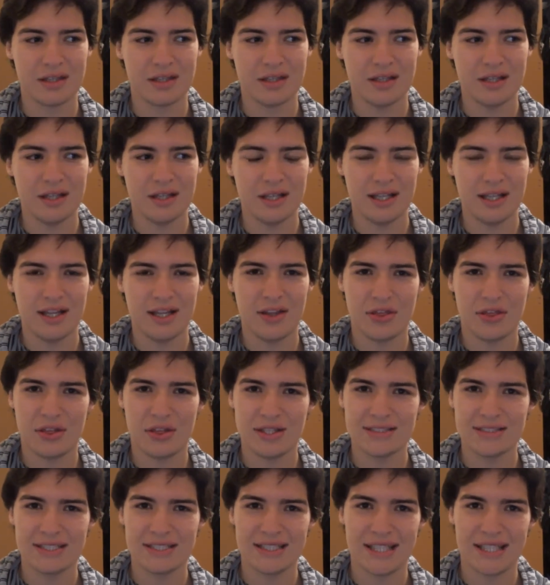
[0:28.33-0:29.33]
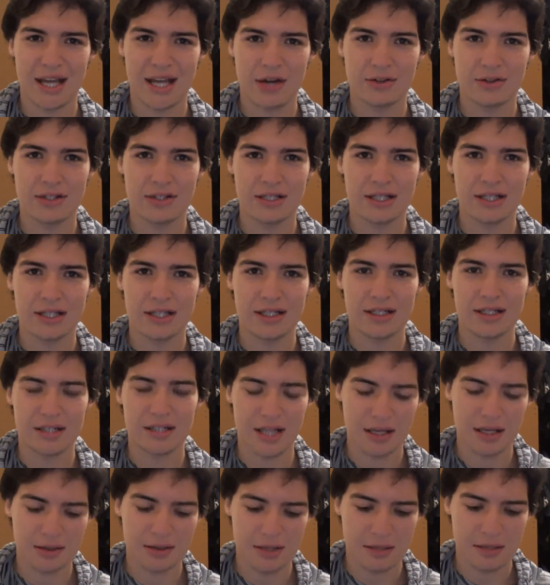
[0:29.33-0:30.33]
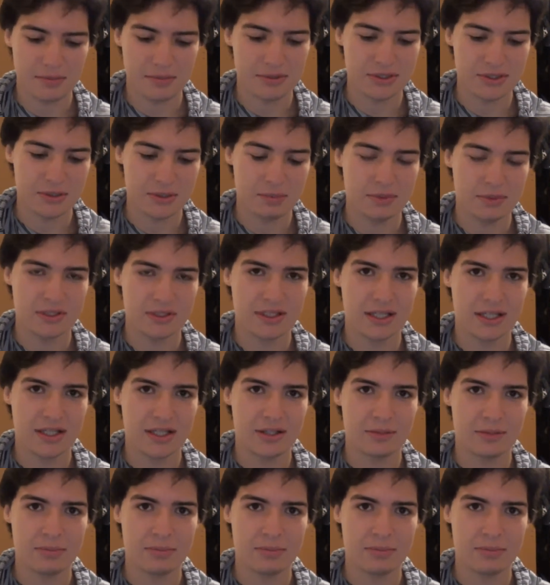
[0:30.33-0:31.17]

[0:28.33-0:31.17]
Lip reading: lot of things they calculated, a lot of numbers they put together,